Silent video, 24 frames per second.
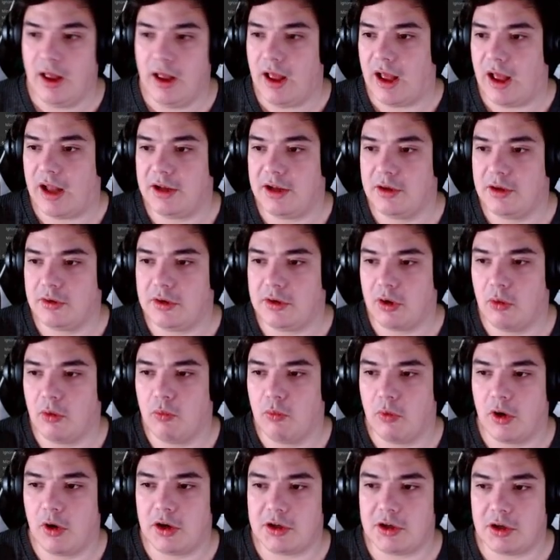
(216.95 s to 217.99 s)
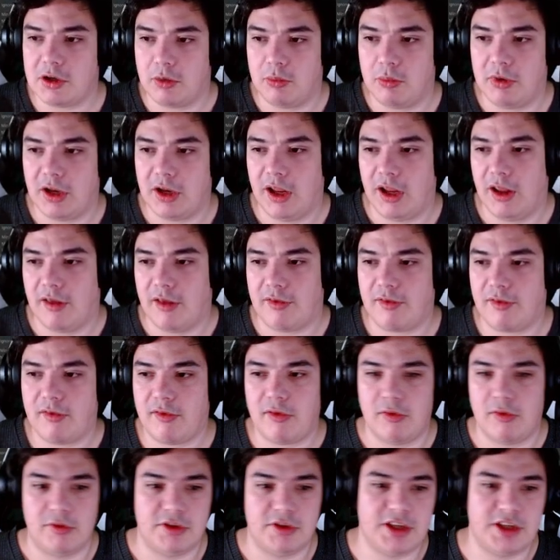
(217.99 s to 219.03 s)
And you don't want your players
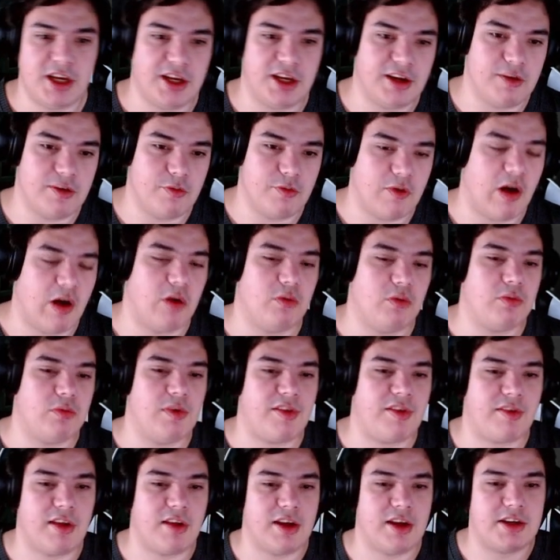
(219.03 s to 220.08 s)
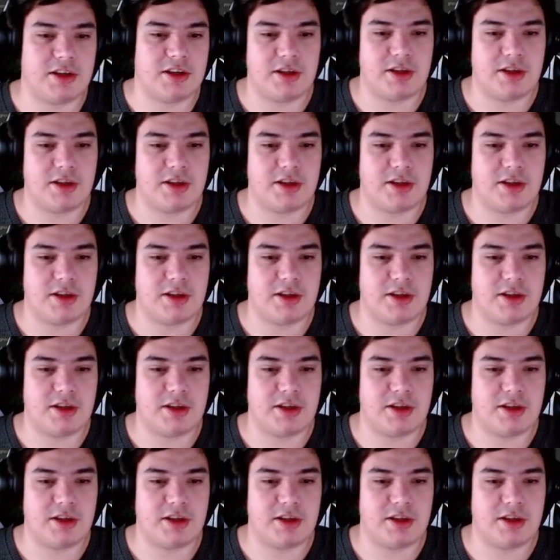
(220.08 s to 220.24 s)
to tinker around with that